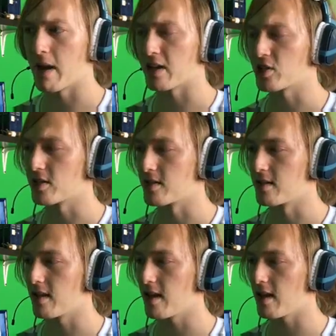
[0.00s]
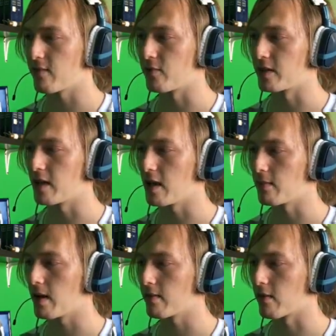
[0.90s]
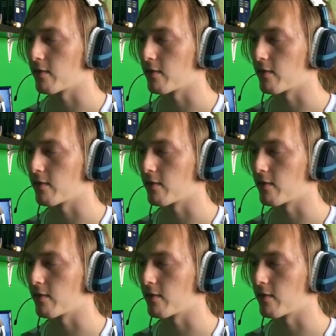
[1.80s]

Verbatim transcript: matches in every game ever?